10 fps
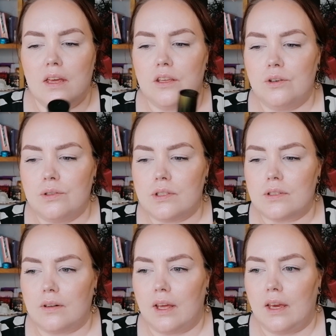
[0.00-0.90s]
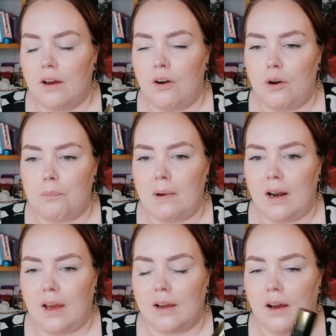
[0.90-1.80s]
Usually on
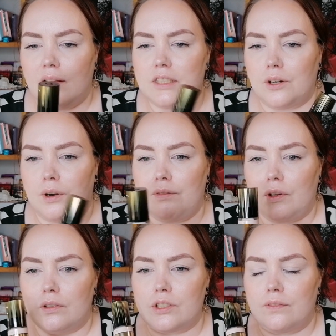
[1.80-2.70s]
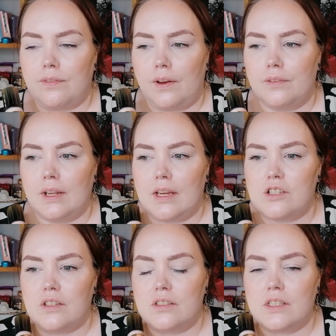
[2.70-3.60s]
my like other Revolution
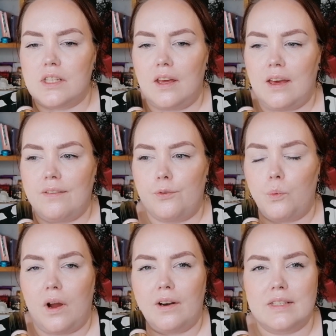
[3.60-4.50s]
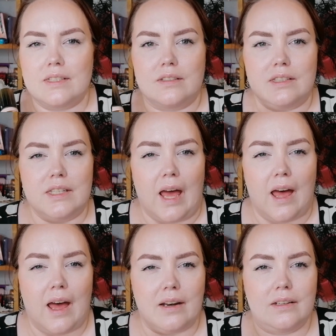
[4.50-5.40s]
foundations, the F1 is a
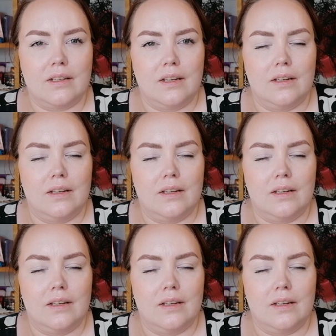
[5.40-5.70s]
tad